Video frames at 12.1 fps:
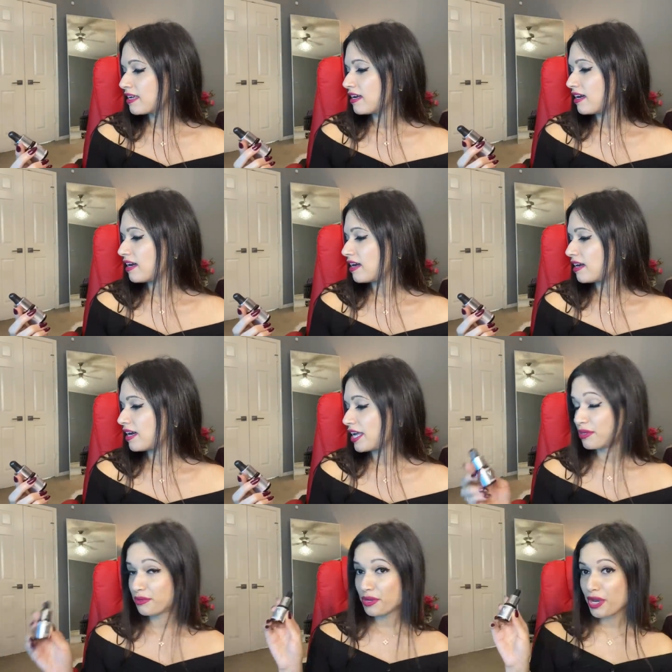I
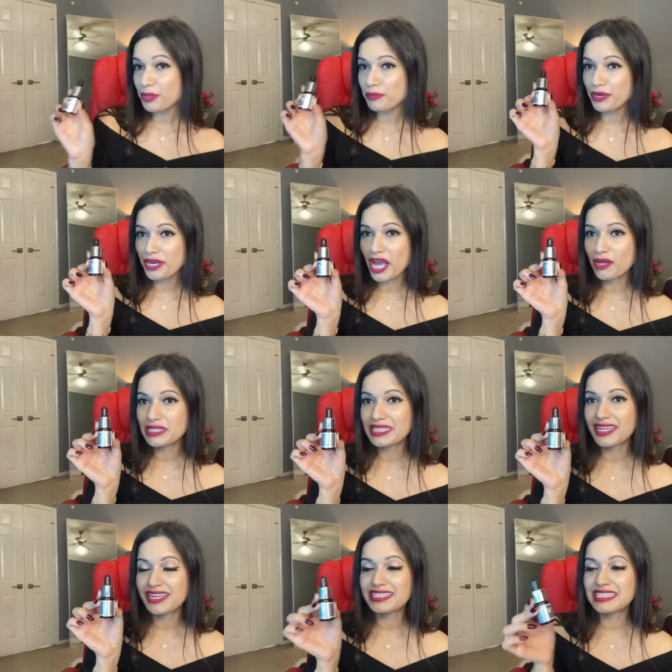don't know how to pronounce
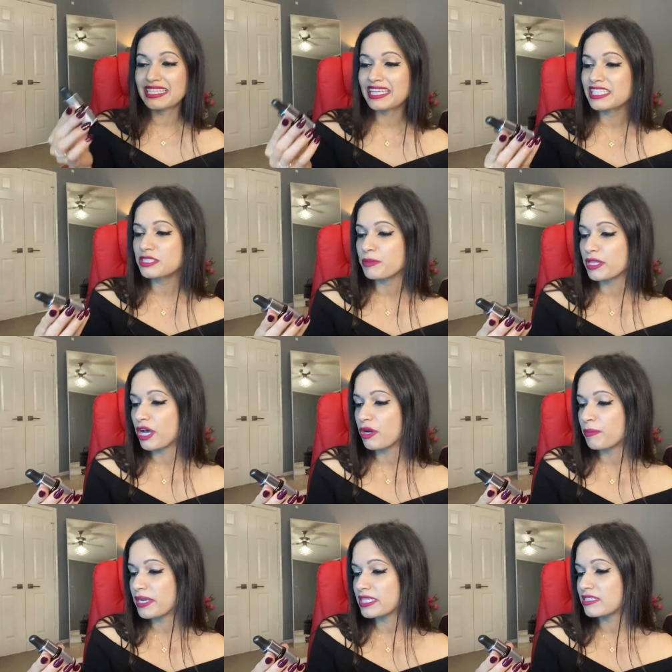it. It's linked below,
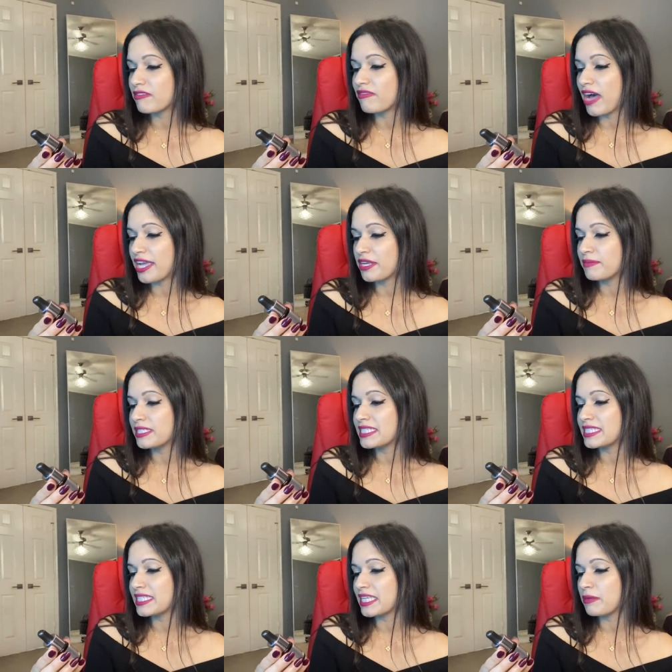but it's a vitamin
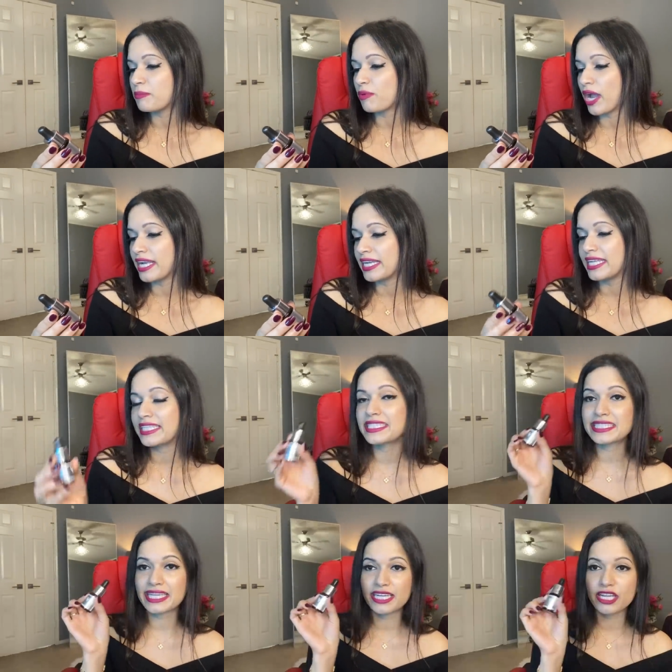C brightening
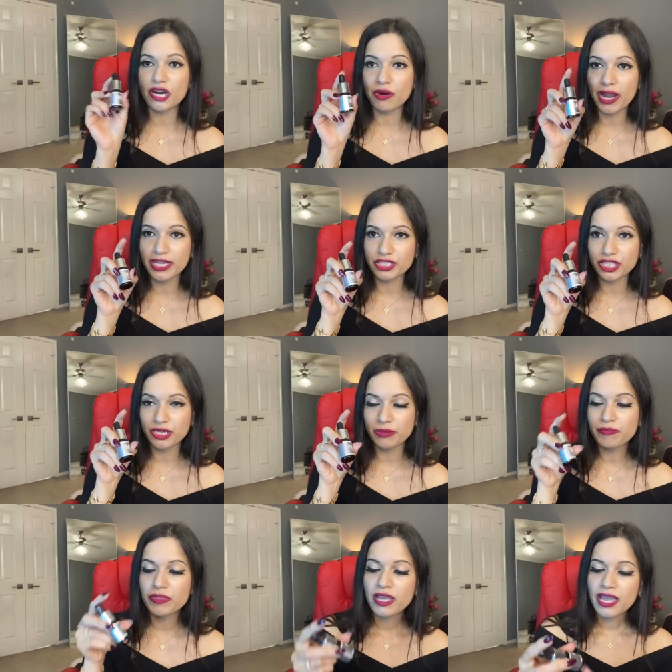skin corrector.
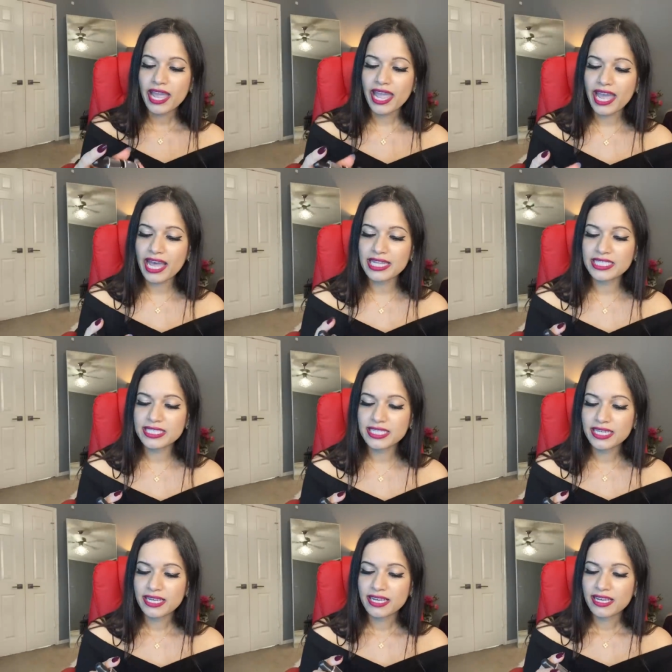And
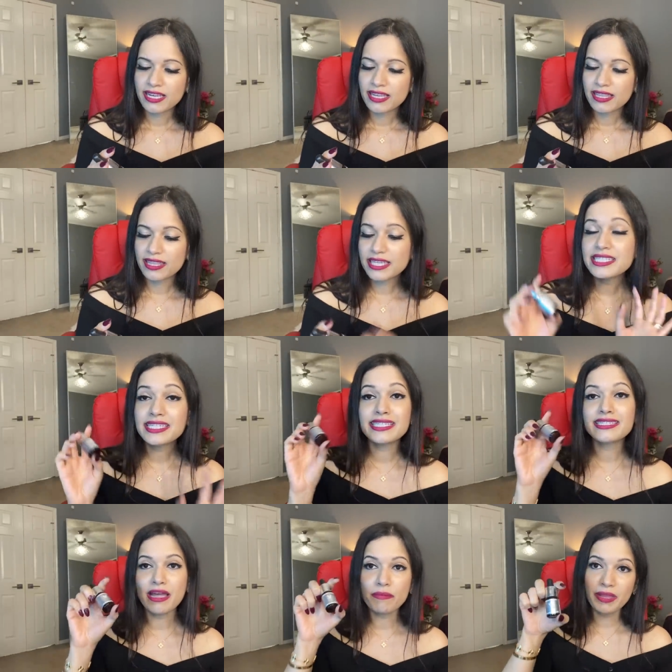this
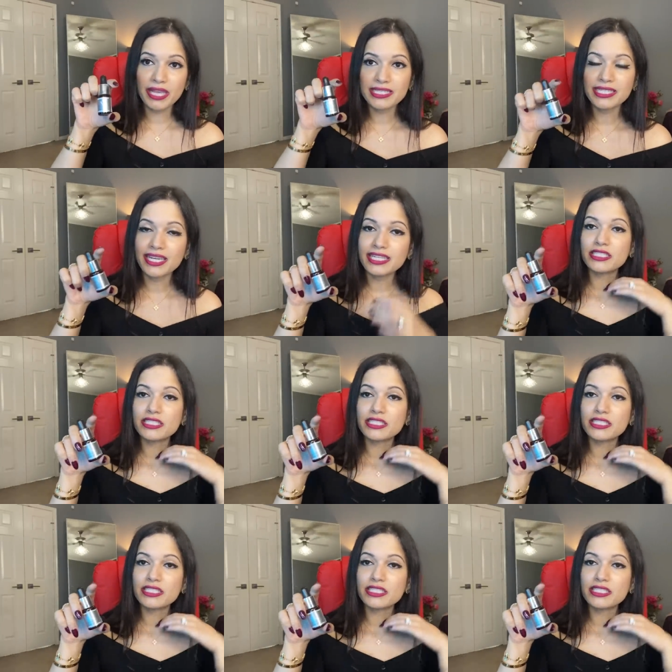is amazing.